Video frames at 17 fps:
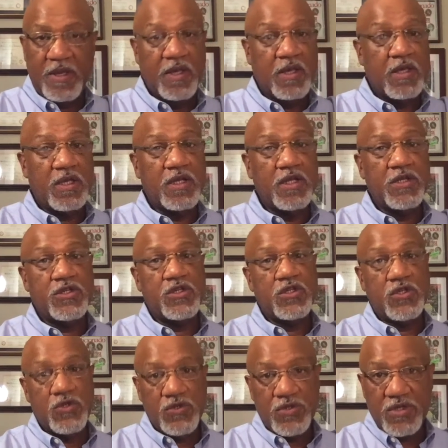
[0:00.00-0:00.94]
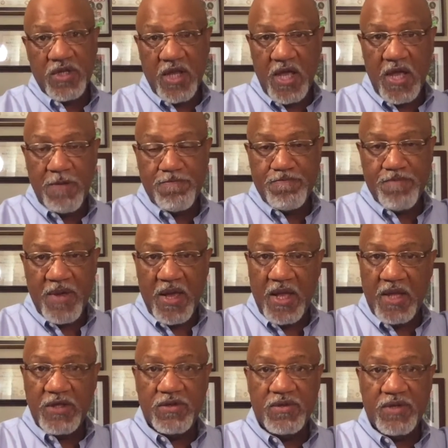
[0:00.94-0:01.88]
You need your username and
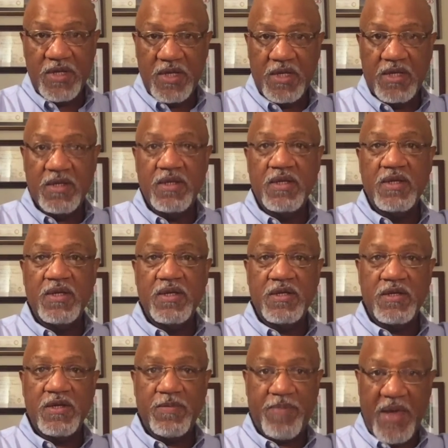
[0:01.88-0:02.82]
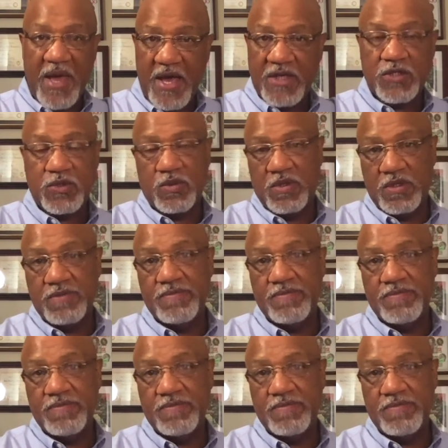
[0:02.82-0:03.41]
you need your password.